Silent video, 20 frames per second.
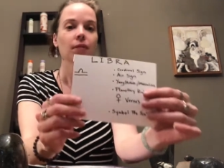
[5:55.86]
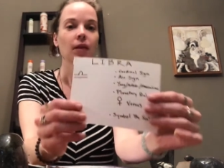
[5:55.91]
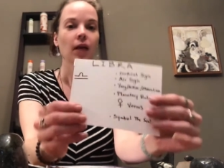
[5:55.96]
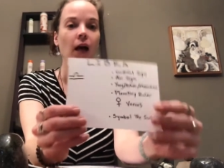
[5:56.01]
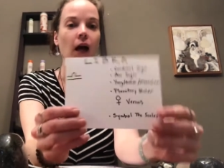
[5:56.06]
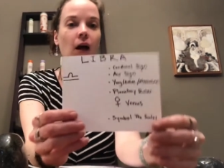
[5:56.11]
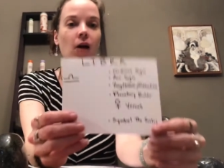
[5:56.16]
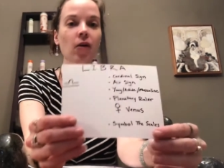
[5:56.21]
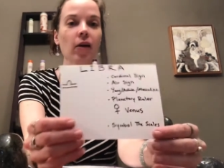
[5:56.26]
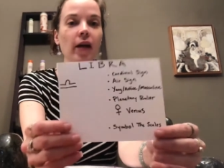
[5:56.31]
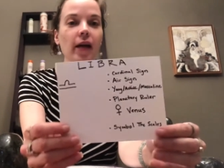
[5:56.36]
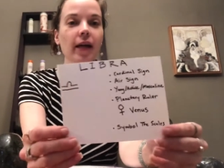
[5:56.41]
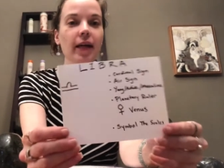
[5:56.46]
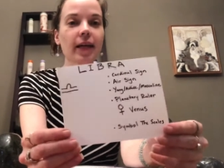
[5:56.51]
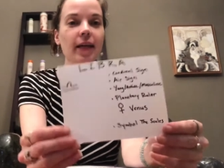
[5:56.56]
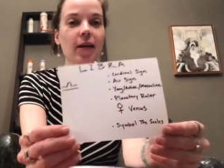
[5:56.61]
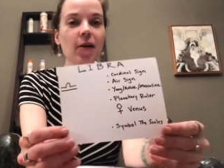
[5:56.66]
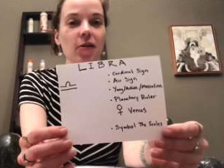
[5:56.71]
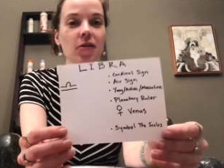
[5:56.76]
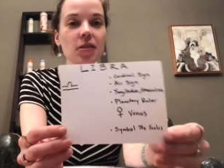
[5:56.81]
All right,
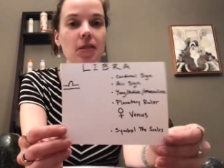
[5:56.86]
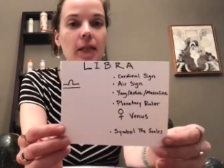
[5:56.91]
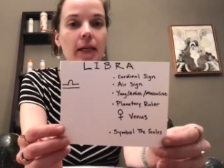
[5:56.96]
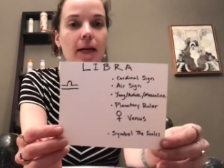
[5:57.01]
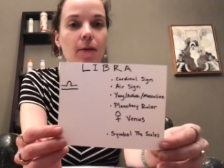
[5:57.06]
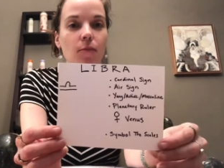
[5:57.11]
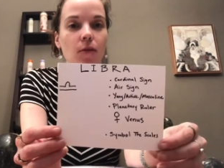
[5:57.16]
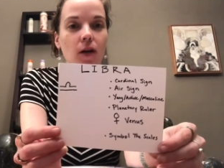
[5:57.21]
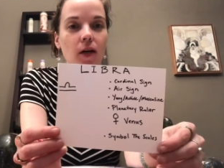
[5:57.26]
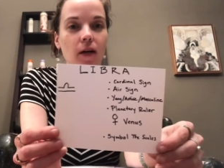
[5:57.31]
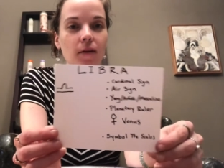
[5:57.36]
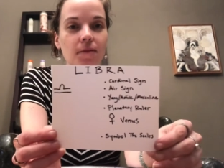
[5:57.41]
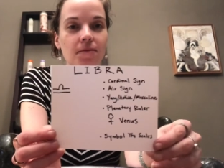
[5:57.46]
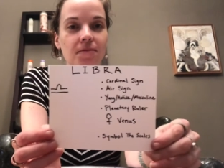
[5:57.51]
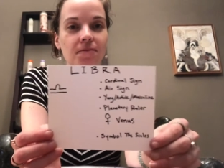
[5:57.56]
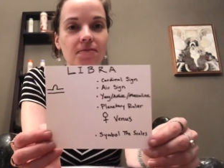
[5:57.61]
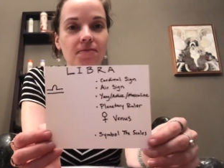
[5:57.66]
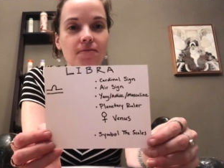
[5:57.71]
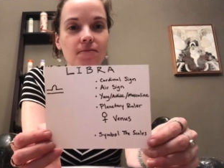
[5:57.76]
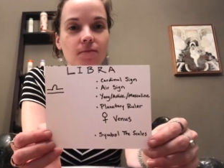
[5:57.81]
here's Libra.
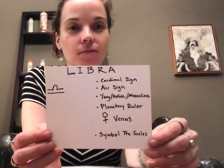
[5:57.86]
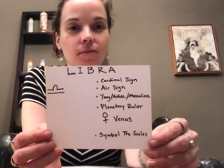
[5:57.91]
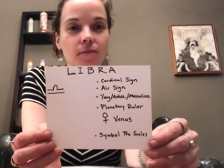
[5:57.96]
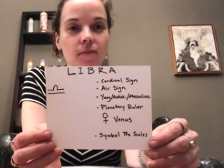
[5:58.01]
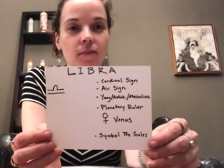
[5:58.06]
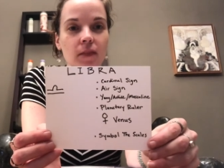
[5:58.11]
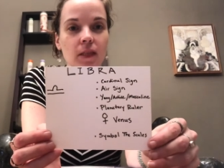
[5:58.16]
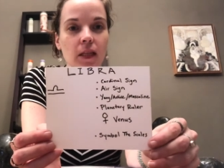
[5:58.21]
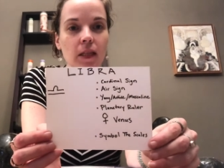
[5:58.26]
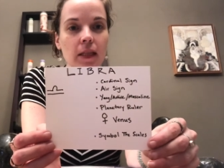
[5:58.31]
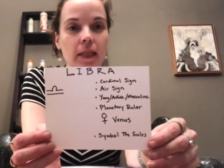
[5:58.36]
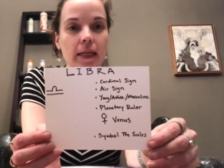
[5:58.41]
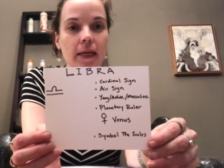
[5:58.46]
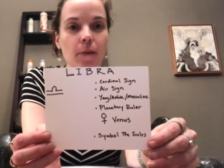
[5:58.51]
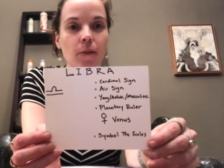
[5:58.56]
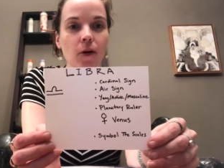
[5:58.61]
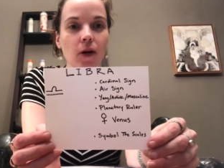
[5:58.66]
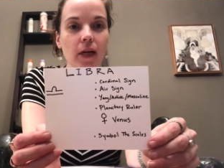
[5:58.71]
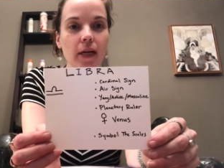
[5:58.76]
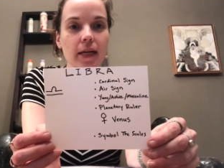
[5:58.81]

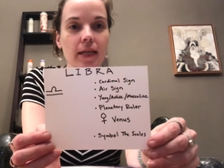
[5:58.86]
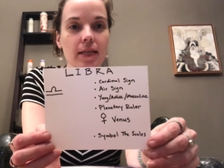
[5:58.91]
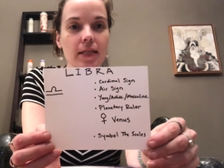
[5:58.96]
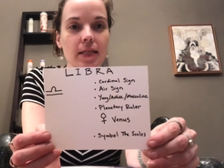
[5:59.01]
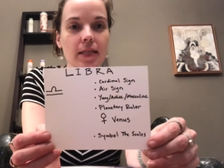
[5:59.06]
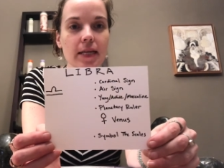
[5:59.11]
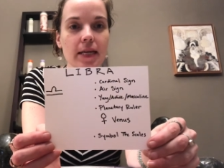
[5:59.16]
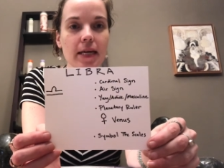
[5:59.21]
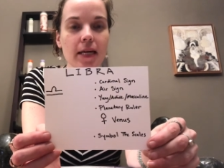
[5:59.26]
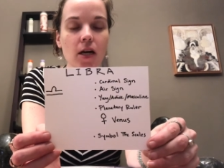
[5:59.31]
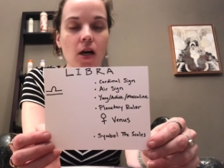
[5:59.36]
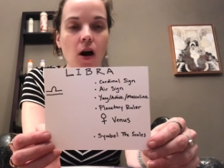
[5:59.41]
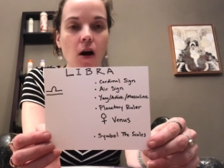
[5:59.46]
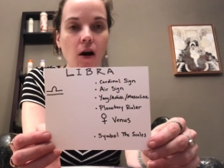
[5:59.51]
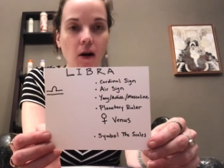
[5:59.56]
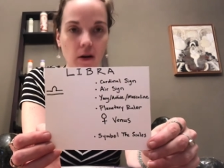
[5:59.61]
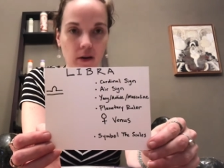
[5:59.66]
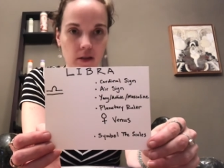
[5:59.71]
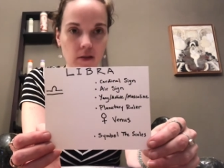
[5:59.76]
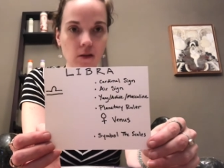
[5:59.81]
Libra is the
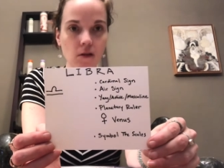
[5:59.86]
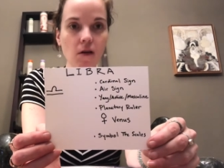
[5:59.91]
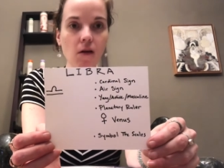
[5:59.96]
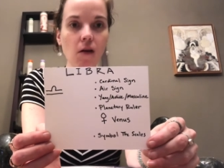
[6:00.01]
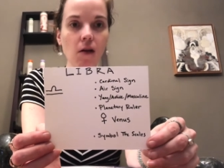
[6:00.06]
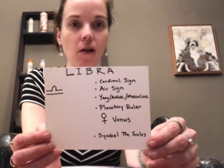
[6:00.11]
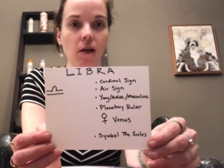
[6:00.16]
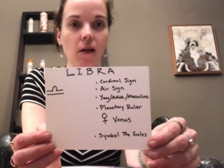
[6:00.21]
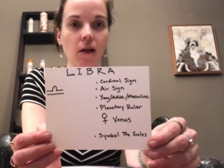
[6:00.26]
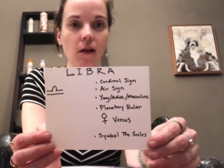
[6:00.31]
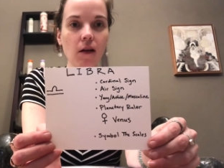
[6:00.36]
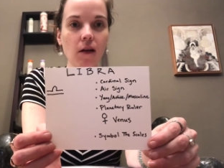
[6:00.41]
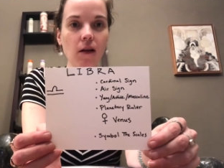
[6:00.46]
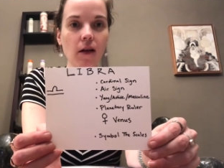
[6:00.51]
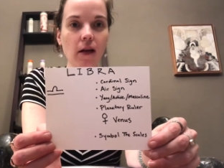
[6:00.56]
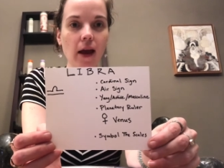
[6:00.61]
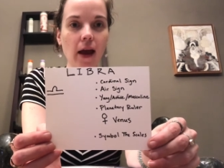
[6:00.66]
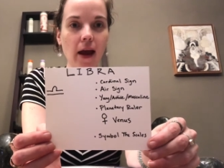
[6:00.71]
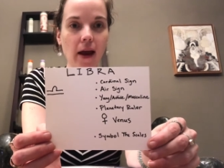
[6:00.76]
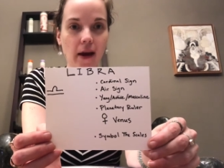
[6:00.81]
cardinal
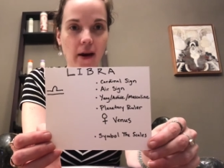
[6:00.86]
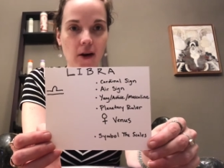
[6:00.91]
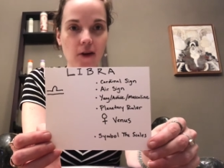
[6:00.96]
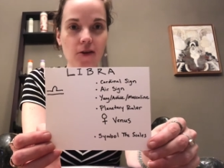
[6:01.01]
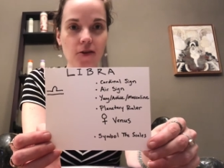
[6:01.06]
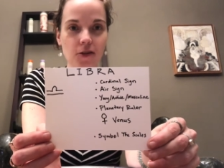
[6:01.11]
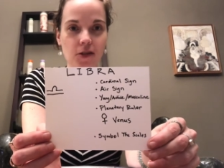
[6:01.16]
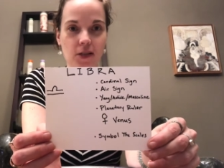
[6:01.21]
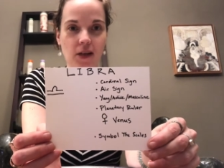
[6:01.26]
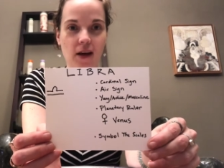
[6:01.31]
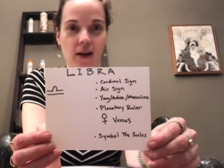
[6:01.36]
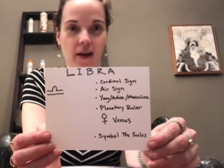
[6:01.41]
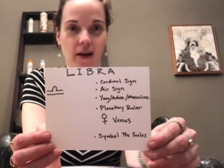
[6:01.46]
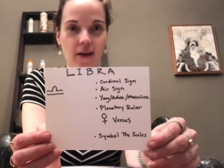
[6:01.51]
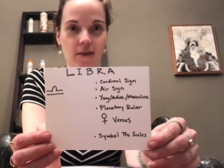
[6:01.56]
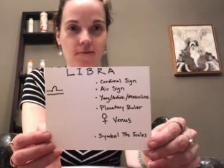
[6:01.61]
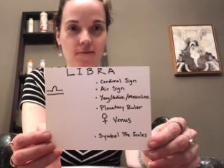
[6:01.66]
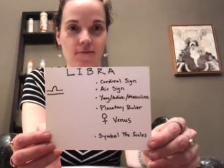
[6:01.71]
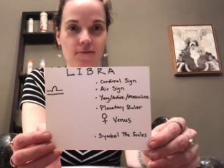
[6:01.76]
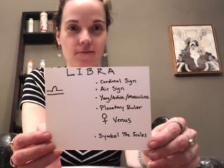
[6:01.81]
air sign,
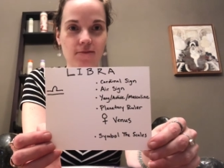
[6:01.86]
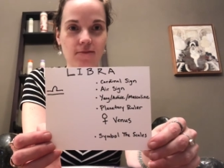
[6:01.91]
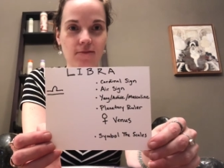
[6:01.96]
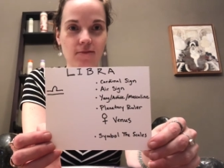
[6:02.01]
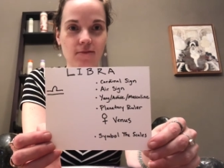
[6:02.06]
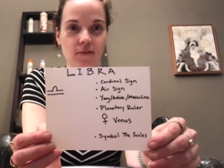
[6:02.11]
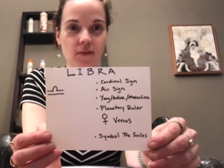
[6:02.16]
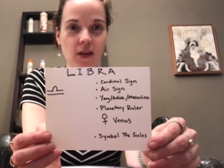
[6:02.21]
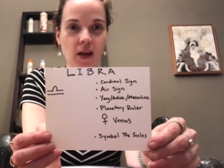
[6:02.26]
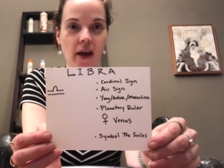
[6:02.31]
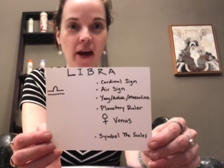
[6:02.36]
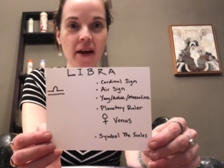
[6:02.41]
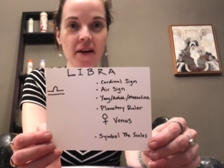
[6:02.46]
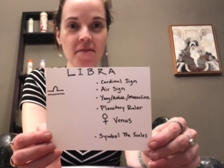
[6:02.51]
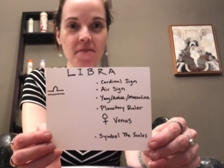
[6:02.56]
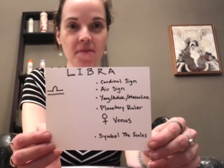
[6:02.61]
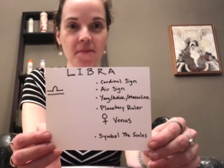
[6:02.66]
okay?